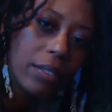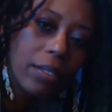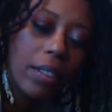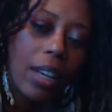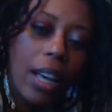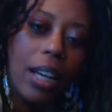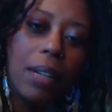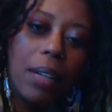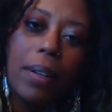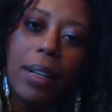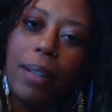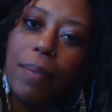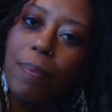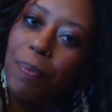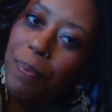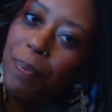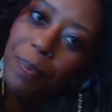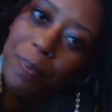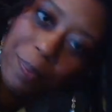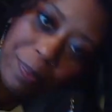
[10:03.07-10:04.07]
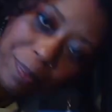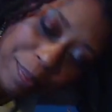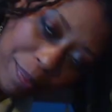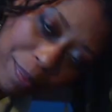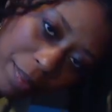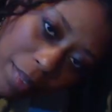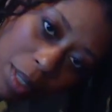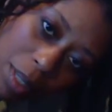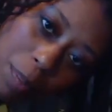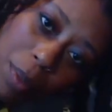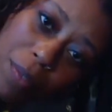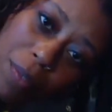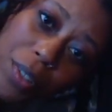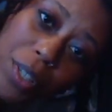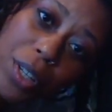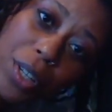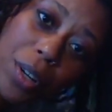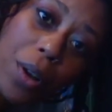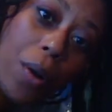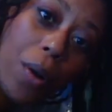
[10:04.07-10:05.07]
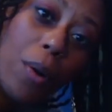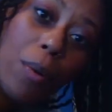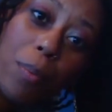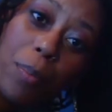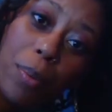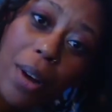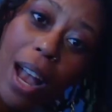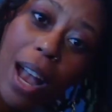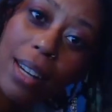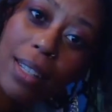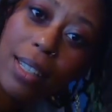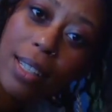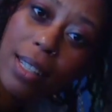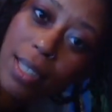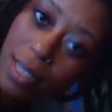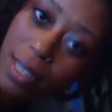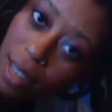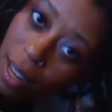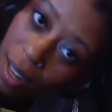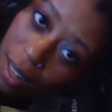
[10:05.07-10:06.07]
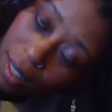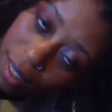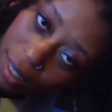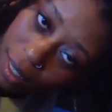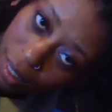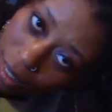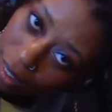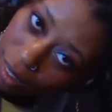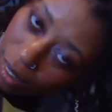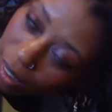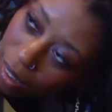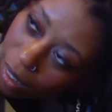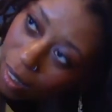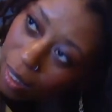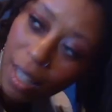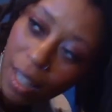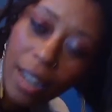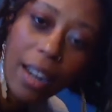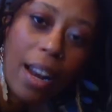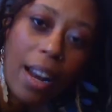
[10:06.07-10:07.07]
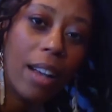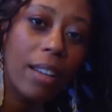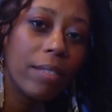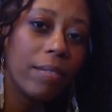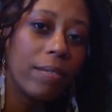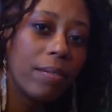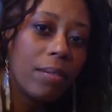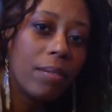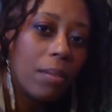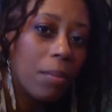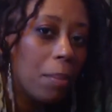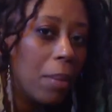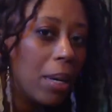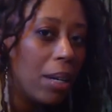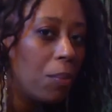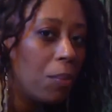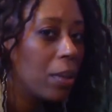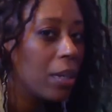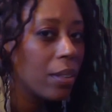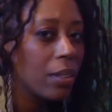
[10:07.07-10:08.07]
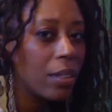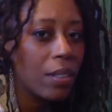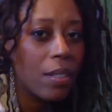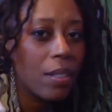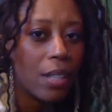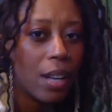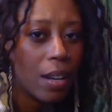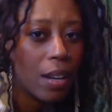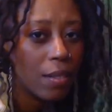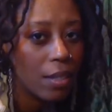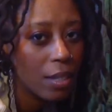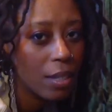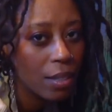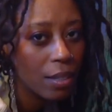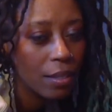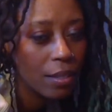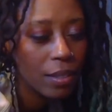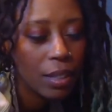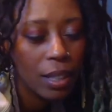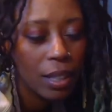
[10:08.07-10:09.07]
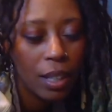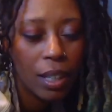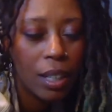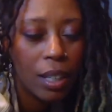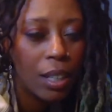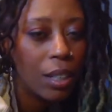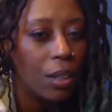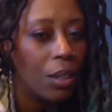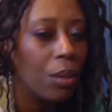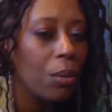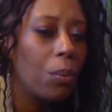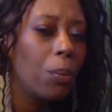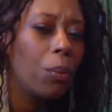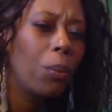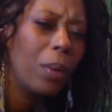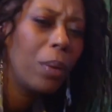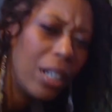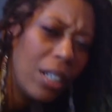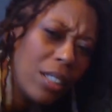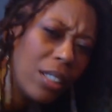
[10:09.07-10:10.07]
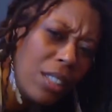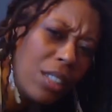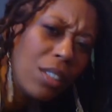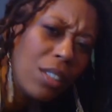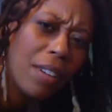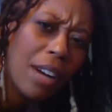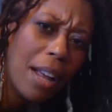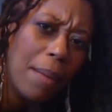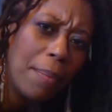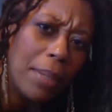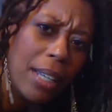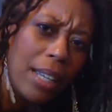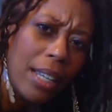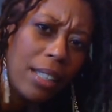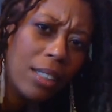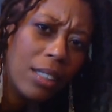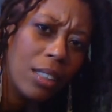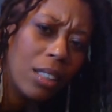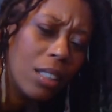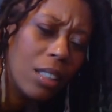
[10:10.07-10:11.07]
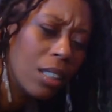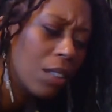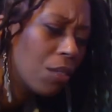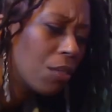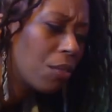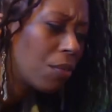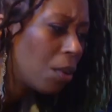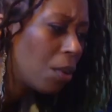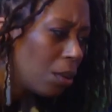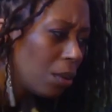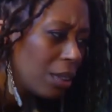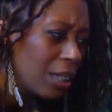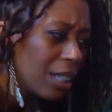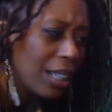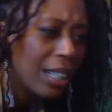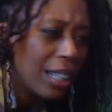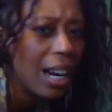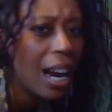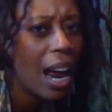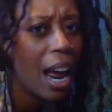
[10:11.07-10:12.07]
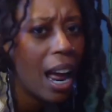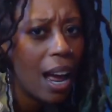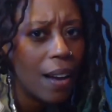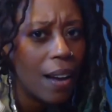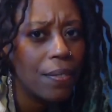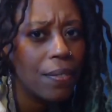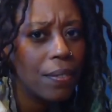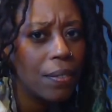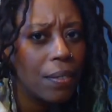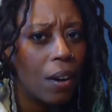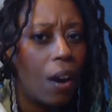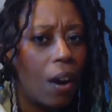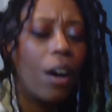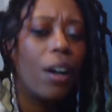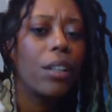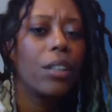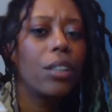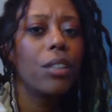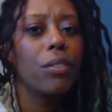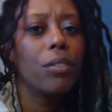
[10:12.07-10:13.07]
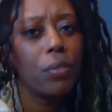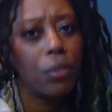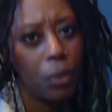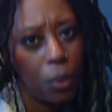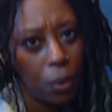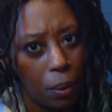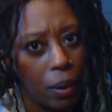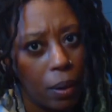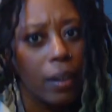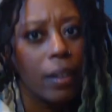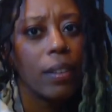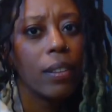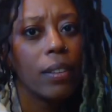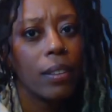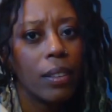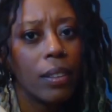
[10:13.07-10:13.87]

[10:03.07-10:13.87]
Anyway, but for your home practice sake, let it out. Make weird little sounds. Your weird little gremlin folded in half on your floor.